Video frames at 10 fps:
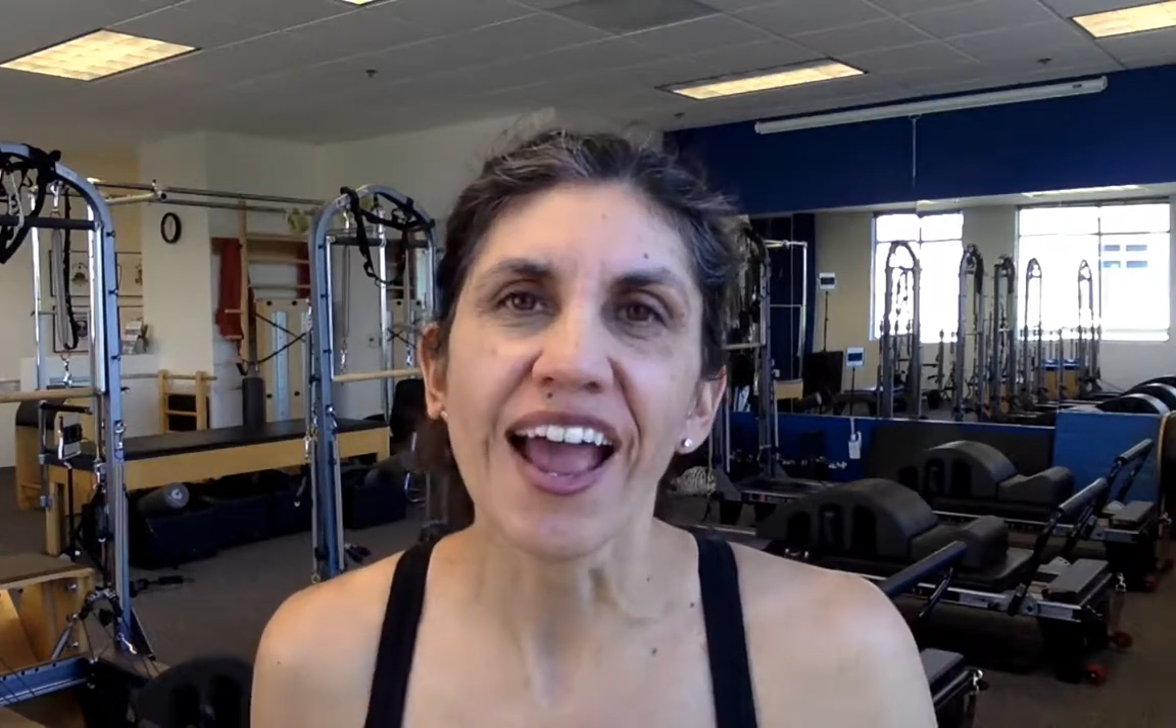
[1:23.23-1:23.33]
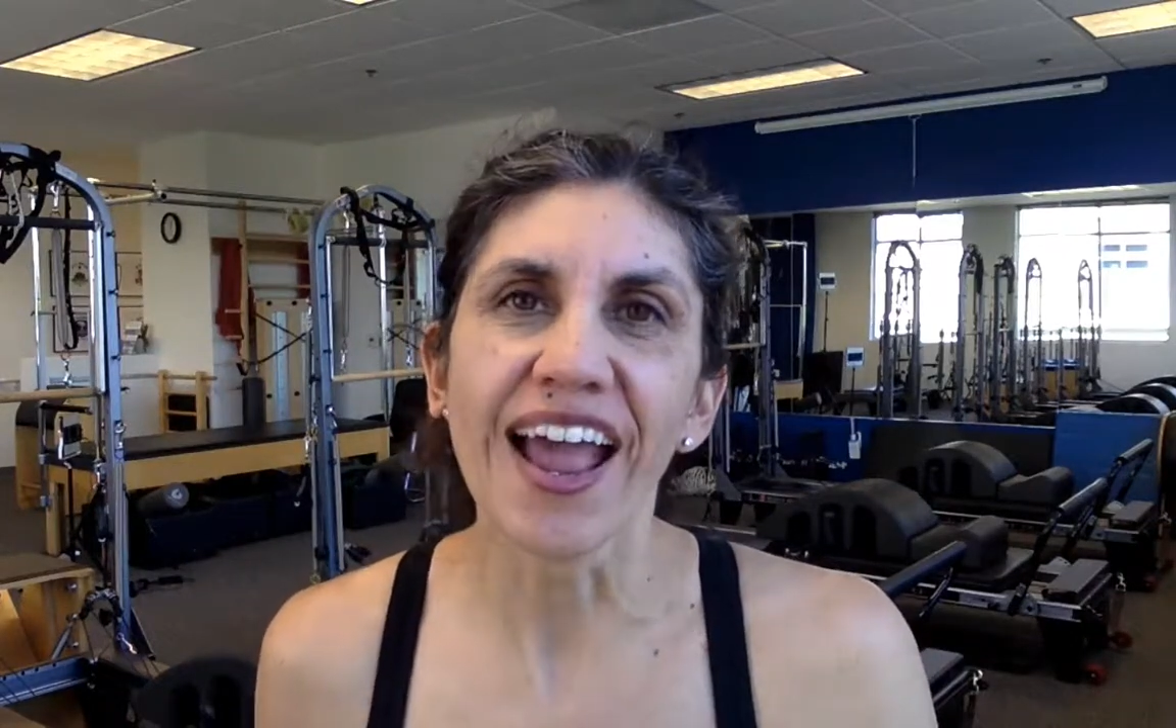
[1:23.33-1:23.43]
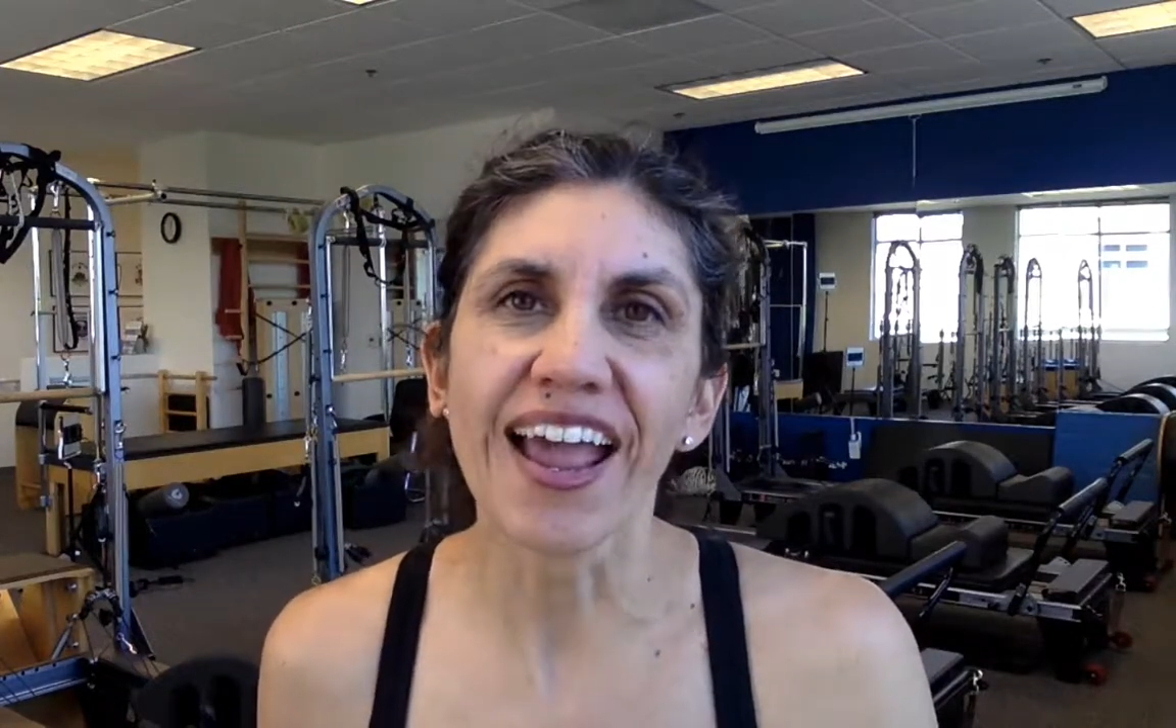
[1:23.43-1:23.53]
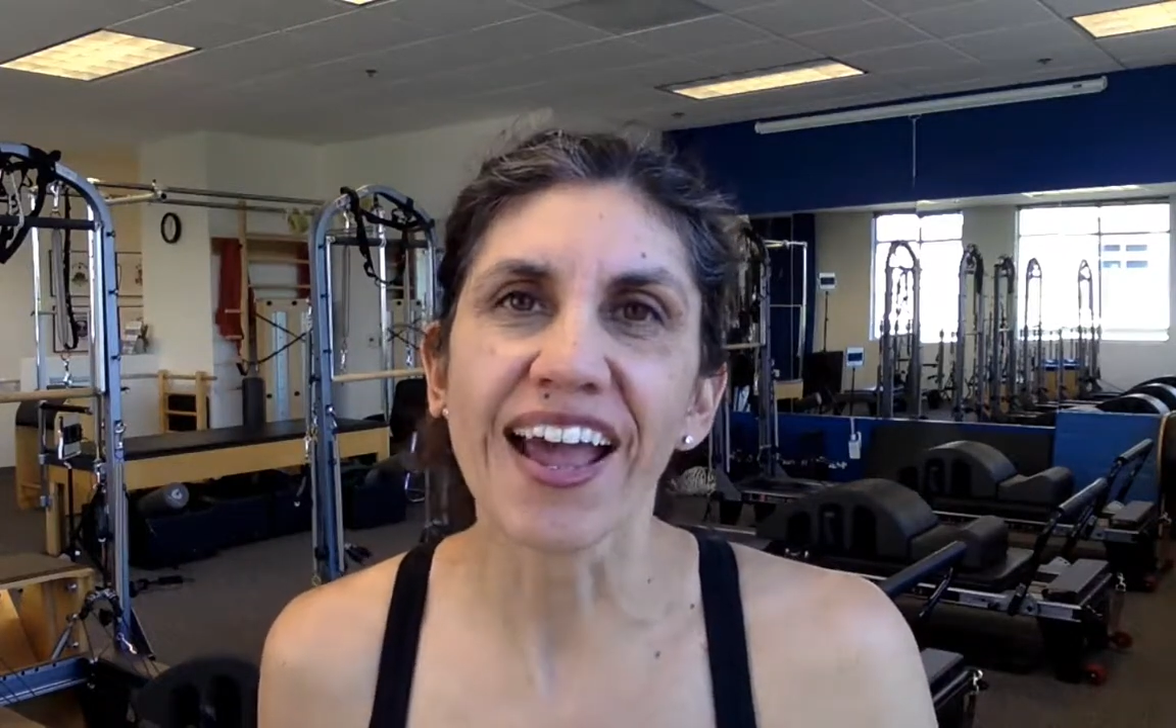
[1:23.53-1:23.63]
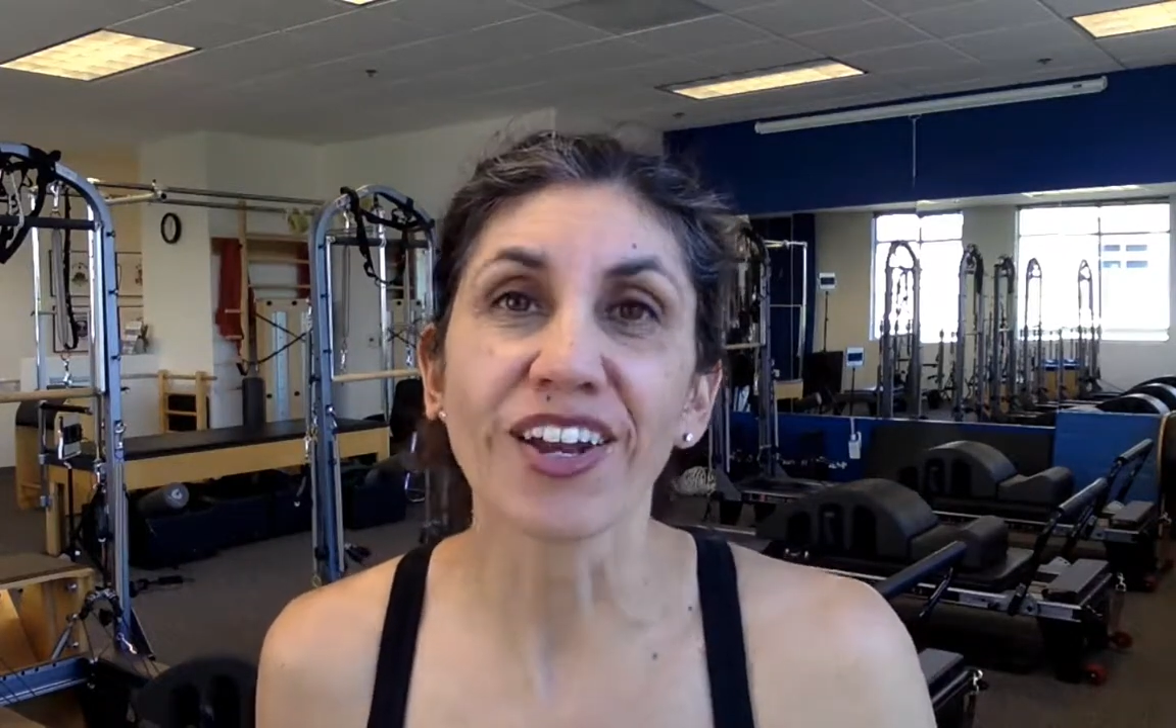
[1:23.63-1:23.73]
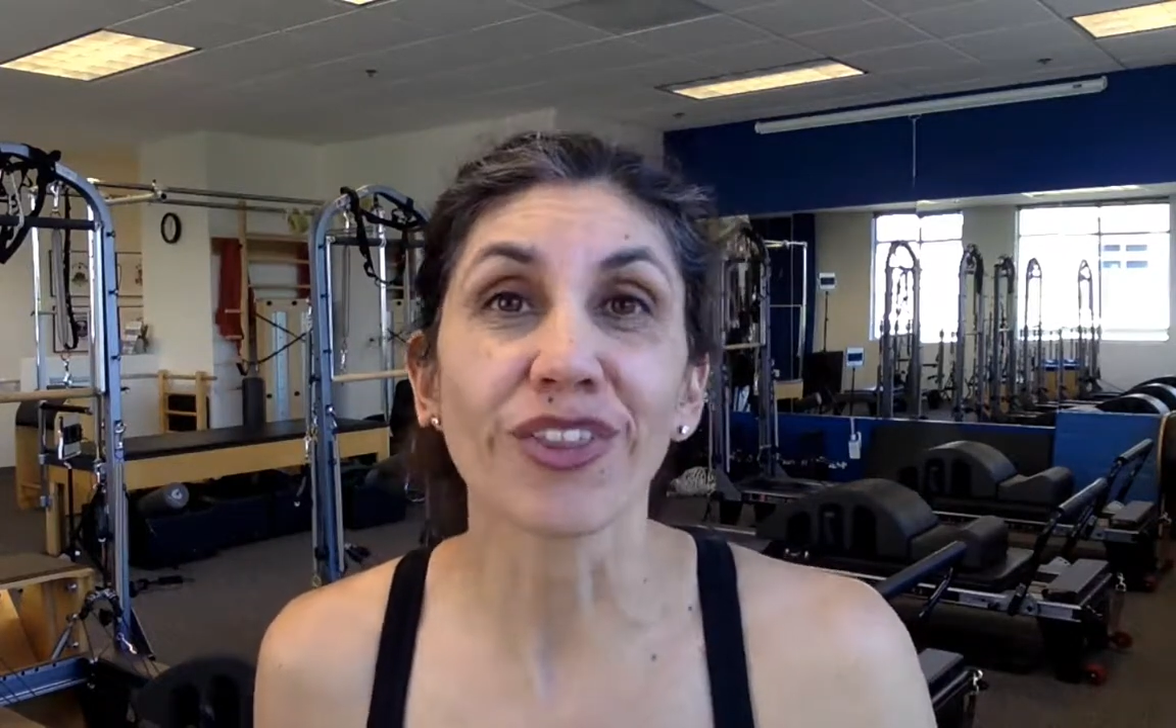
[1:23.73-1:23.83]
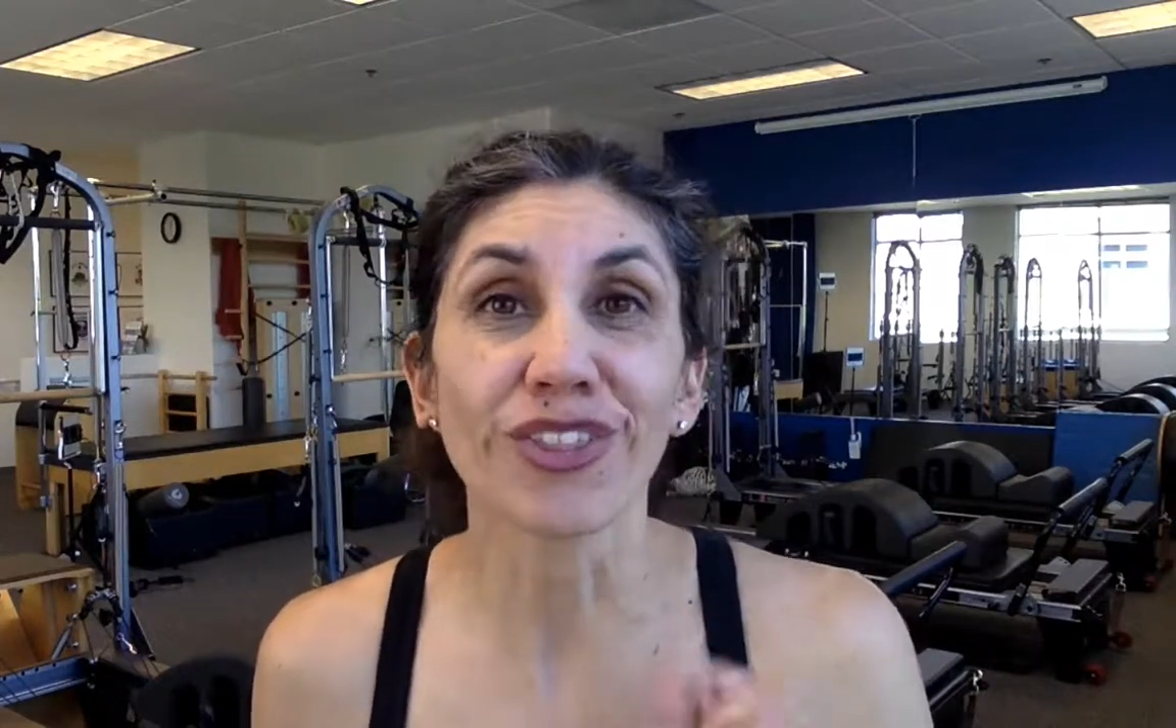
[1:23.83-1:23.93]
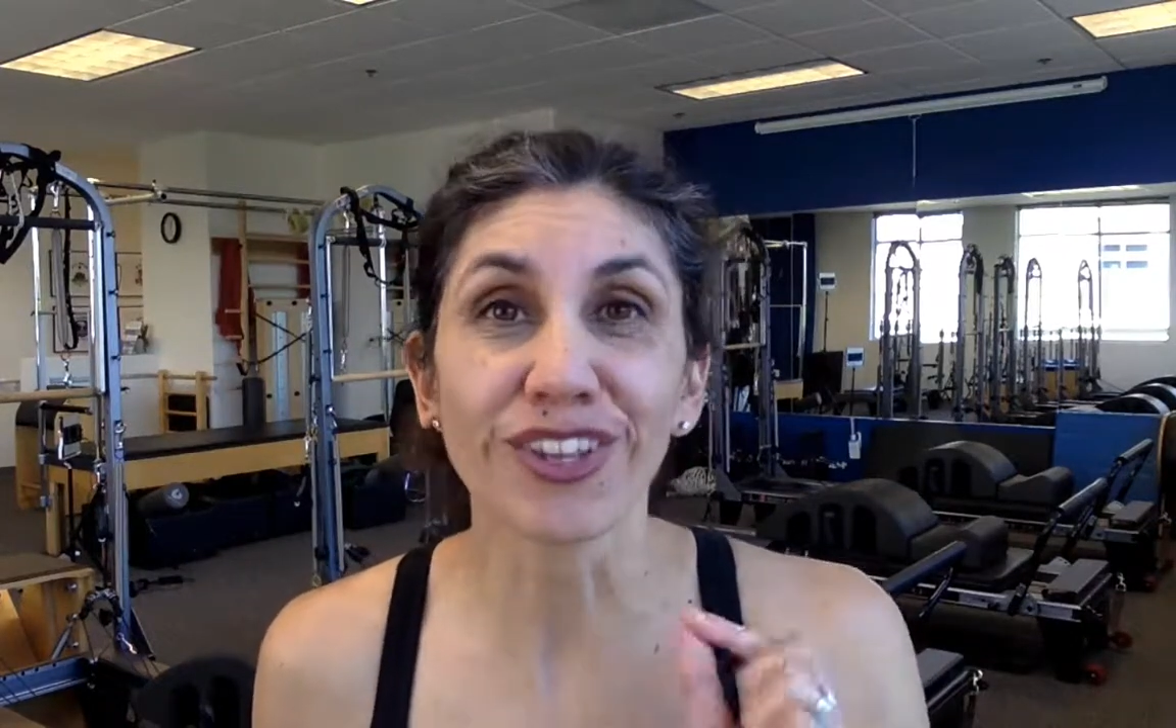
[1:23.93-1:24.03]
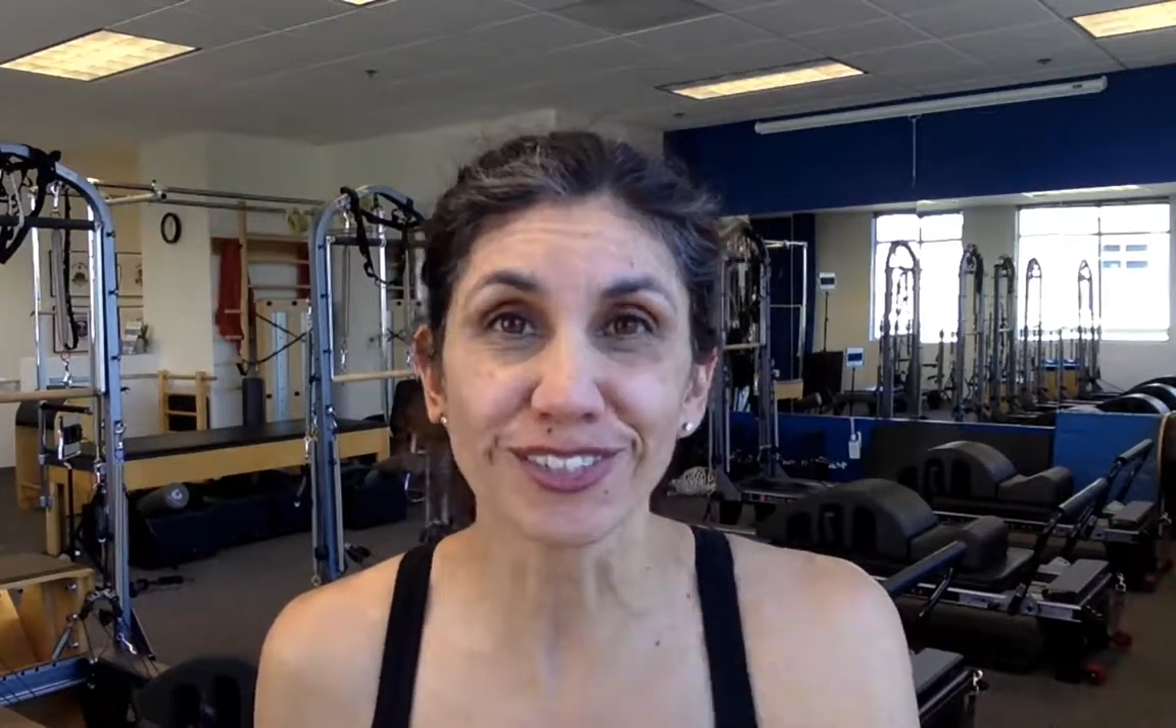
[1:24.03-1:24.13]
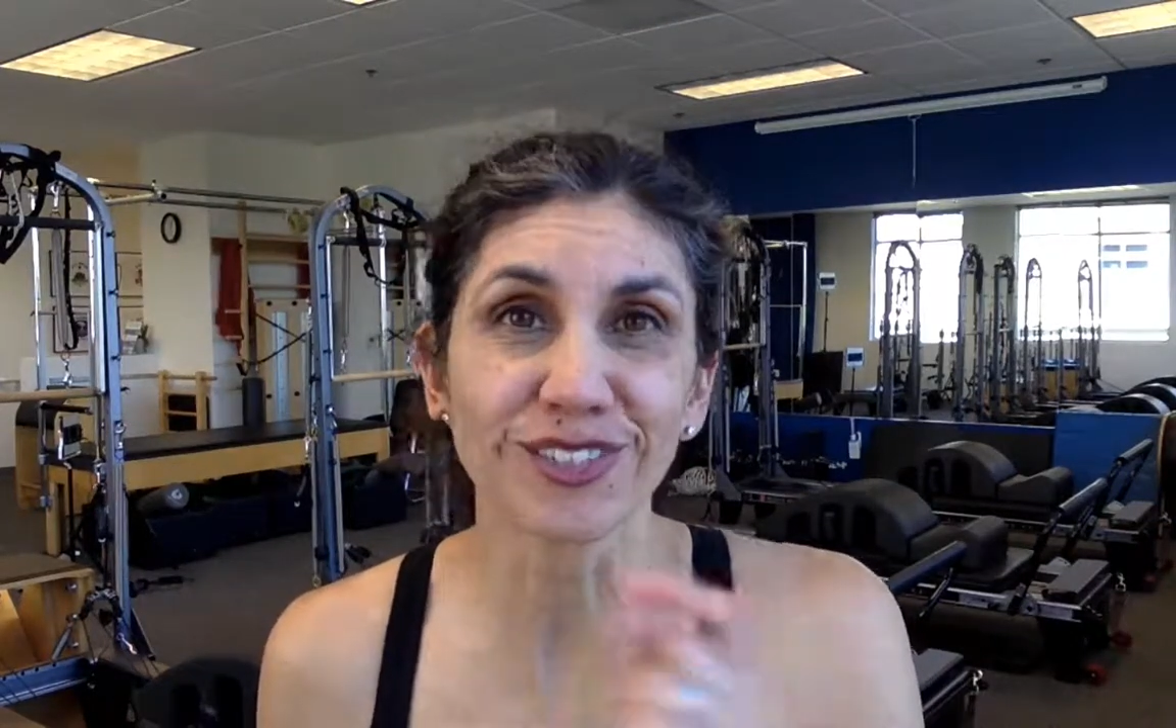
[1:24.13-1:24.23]

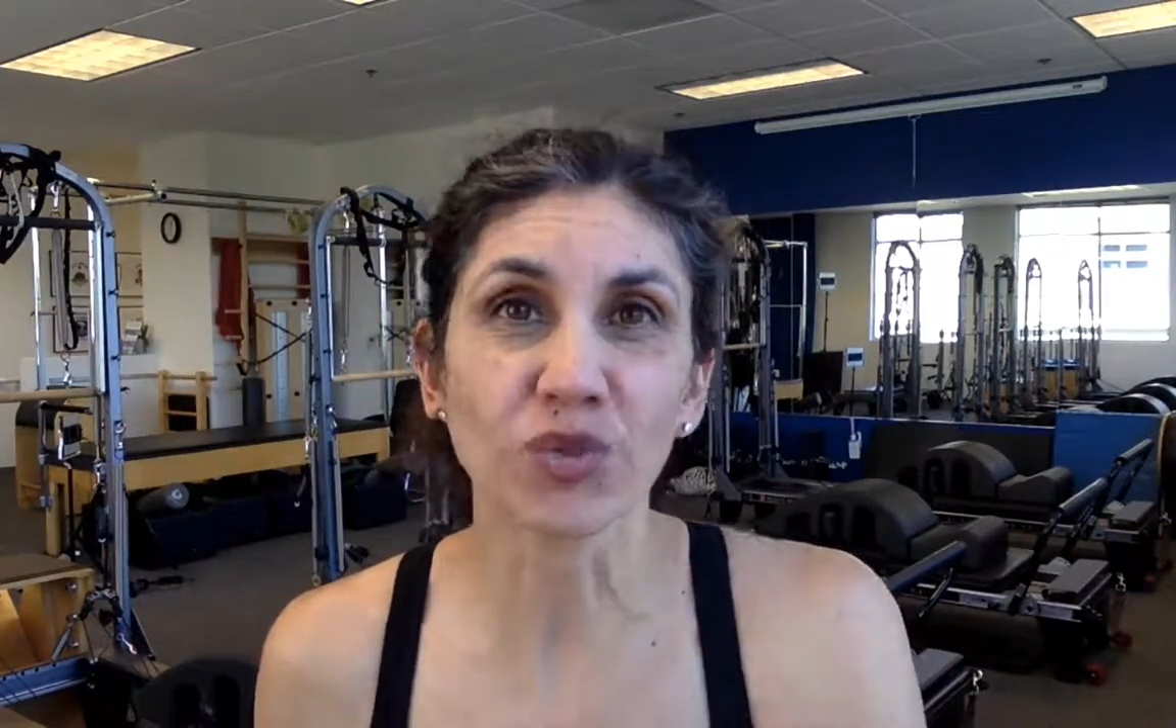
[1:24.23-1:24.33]
And this